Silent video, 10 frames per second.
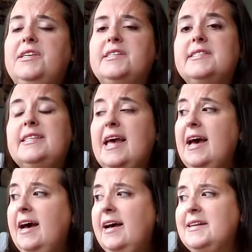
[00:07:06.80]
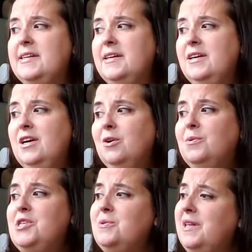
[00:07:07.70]
look sad.
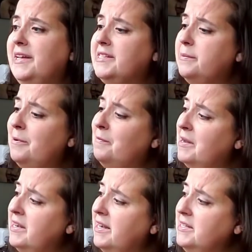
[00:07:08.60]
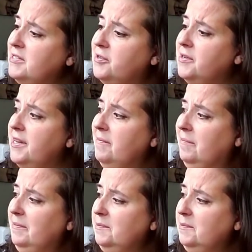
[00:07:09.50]
Would you like some of my ice cream?